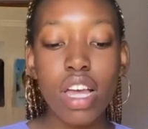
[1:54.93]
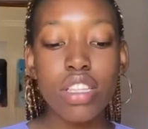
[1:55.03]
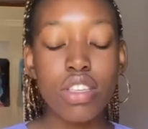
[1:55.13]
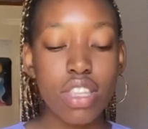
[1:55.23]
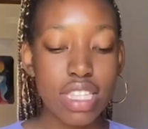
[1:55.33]

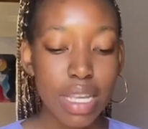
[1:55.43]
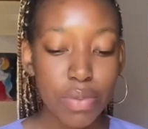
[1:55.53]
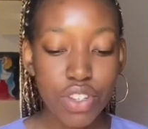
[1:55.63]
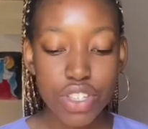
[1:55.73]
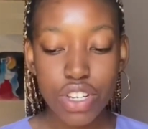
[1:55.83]
So the
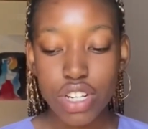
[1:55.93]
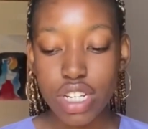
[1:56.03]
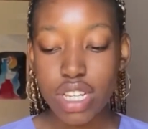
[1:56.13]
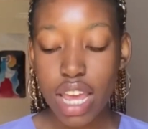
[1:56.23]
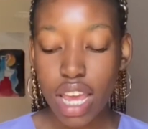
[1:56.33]
subjects you're gonna
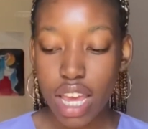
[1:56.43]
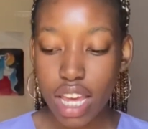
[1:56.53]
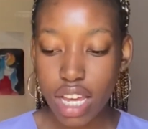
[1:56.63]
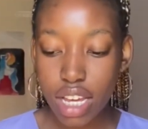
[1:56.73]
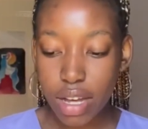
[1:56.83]

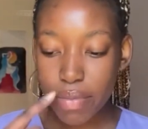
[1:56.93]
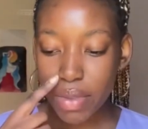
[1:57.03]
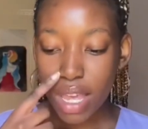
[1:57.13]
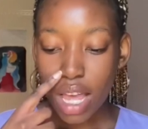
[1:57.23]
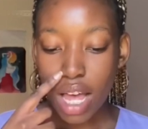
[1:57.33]
take
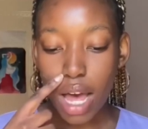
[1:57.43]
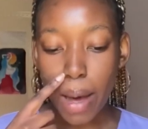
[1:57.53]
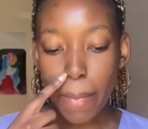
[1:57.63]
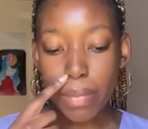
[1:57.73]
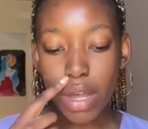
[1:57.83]

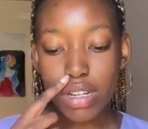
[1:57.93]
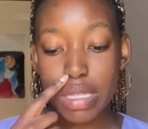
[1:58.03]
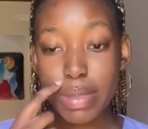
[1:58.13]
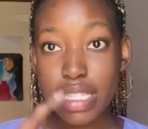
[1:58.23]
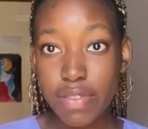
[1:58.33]
that are
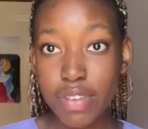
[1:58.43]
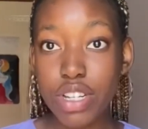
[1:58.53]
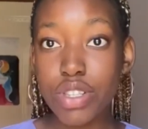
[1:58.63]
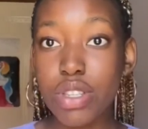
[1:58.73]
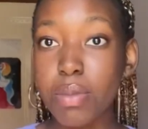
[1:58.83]
specific
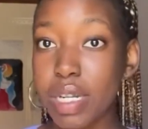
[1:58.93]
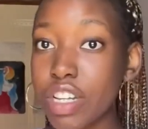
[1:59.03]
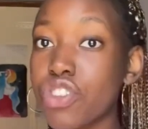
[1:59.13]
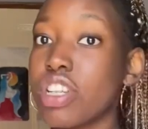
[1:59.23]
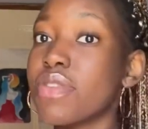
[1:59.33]
to the mid-year
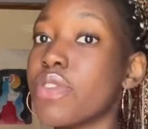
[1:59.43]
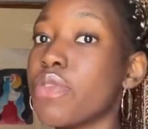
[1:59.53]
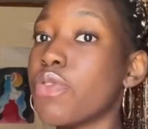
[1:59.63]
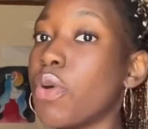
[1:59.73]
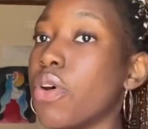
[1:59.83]
transfer
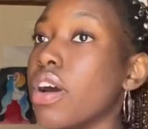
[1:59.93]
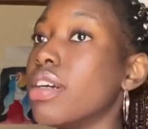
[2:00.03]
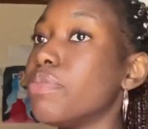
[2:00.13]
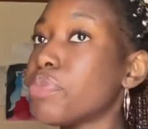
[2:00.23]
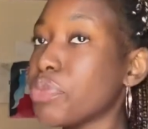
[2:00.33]
for
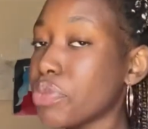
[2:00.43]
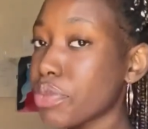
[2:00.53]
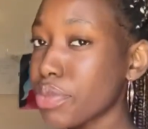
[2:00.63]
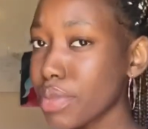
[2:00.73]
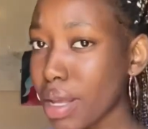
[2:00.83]

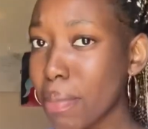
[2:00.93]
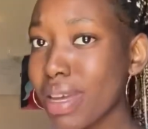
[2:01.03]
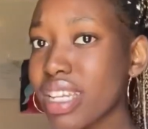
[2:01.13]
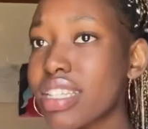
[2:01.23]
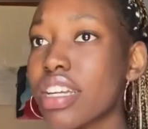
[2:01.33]

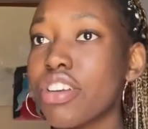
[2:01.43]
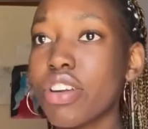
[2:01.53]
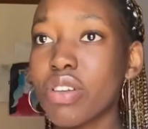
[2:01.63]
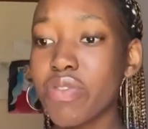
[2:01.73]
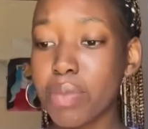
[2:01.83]
medicine, not
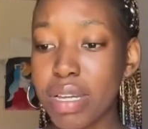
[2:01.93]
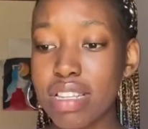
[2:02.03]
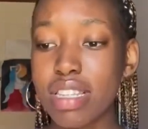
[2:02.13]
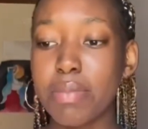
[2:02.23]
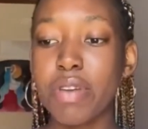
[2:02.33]
only for
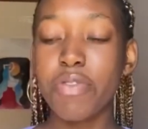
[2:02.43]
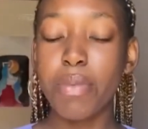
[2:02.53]
medicine, but for